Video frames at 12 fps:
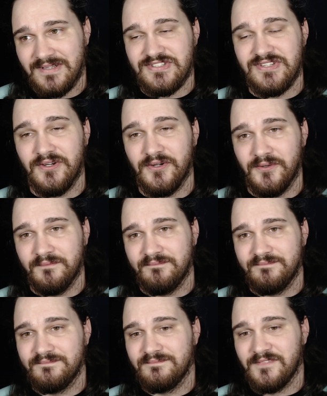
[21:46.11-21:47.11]
So
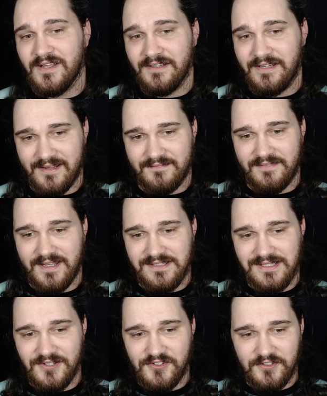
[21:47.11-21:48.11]
yeah,
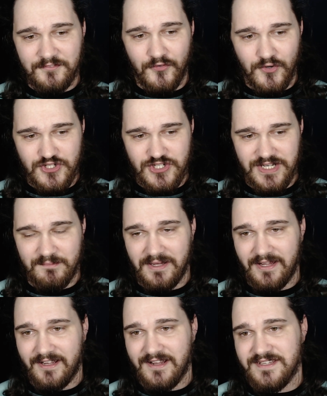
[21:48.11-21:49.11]
that's a little unfortunate,
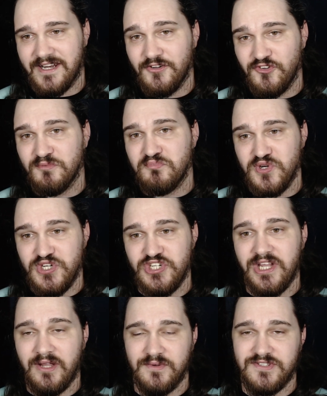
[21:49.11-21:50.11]
but like I said, I do
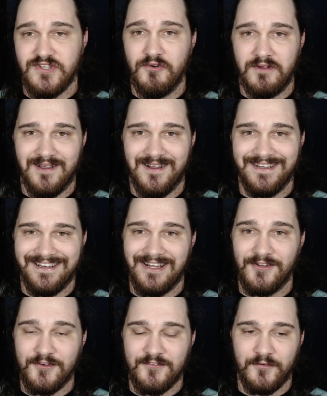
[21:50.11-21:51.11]
appreciate what's going on, and
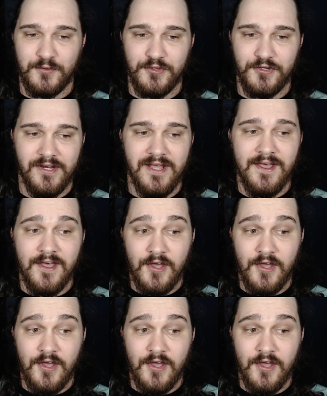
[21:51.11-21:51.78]
I look forward